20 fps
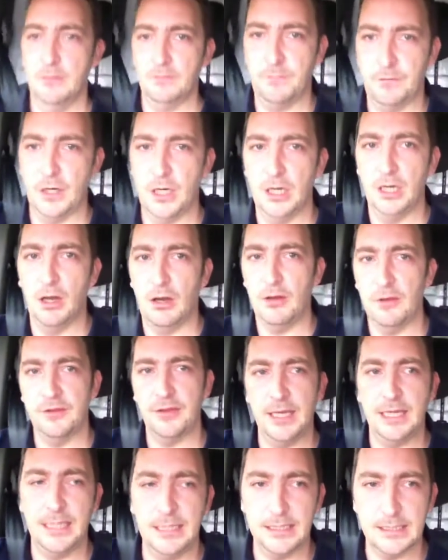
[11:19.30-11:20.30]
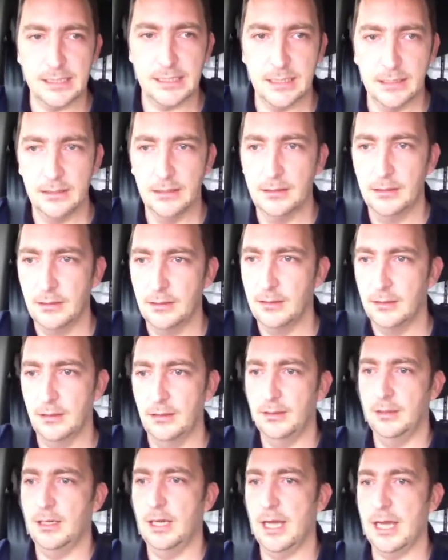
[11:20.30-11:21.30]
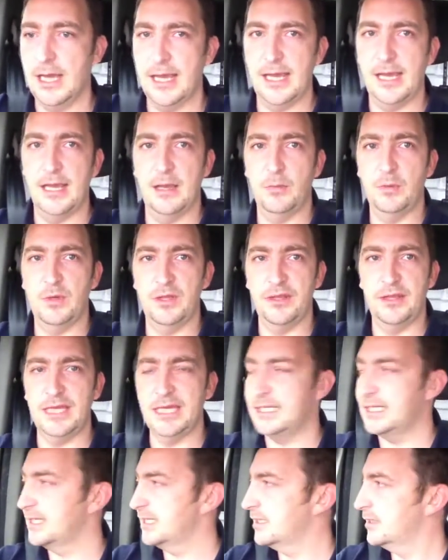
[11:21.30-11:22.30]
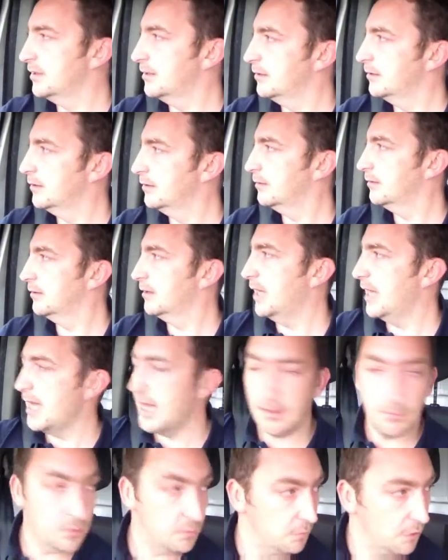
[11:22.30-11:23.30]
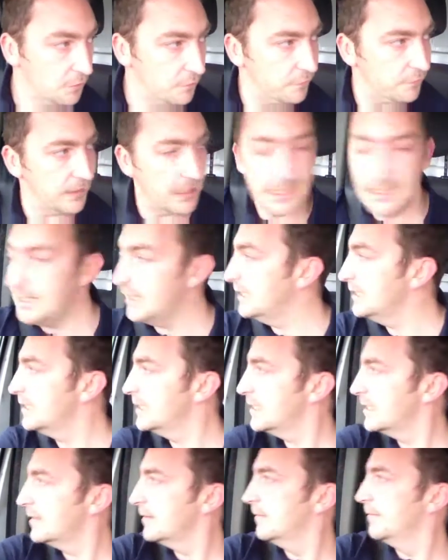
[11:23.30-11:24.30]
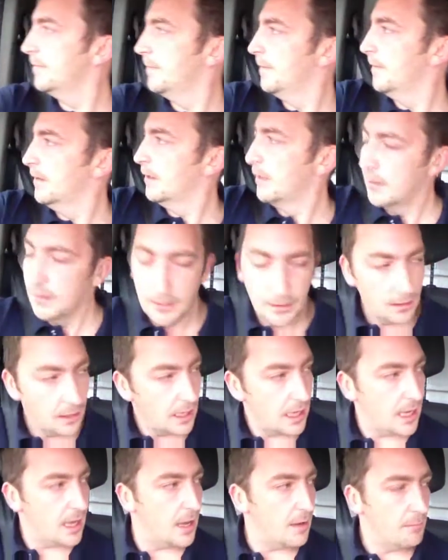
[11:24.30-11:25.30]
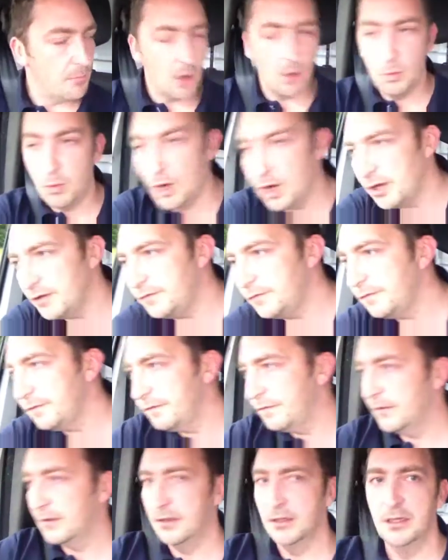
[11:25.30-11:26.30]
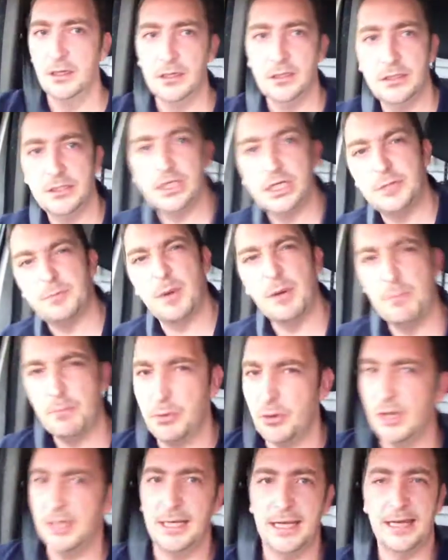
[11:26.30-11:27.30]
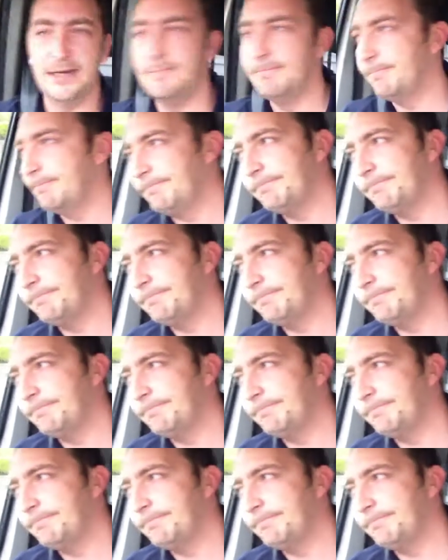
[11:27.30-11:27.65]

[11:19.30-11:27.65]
for a lot of things with this, with my feelings. My wife, she's been brilliant.